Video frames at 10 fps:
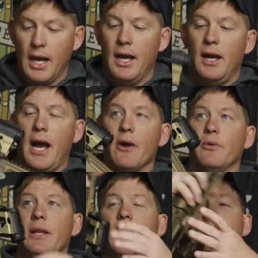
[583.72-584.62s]
I
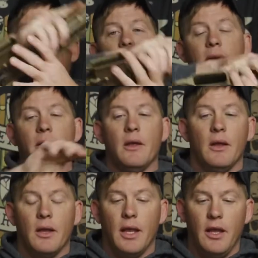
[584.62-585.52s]
really like the gun.
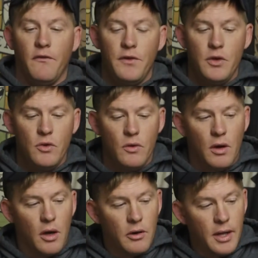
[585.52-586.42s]
If you
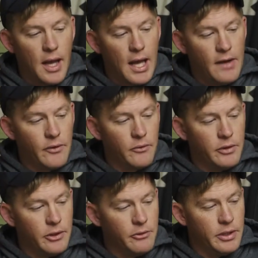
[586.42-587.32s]
already have a
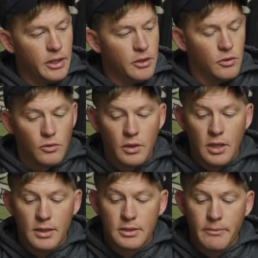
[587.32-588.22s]
really, really cool
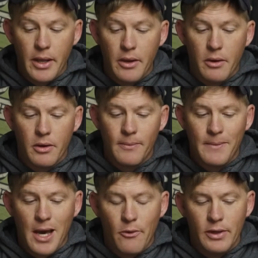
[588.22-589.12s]
custom AR,
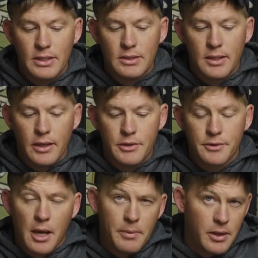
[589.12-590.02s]
I wouldn't say
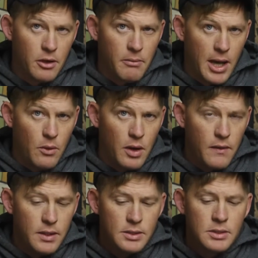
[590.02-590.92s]
drop it and go buy one of
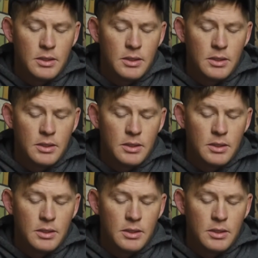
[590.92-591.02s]
these.